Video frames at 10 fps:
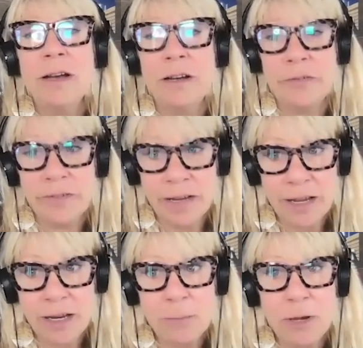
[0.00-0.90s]
of
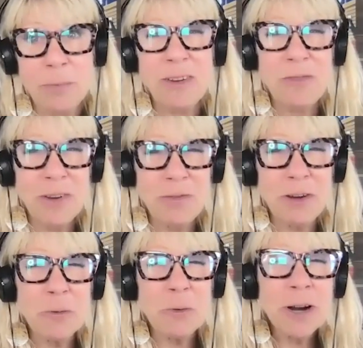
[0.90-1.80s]
time, up to
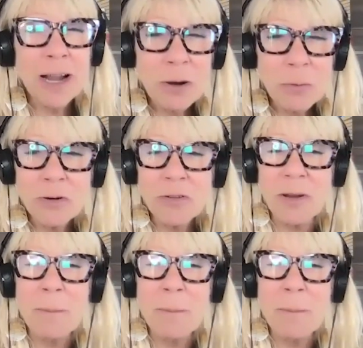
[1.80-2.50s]
54 hours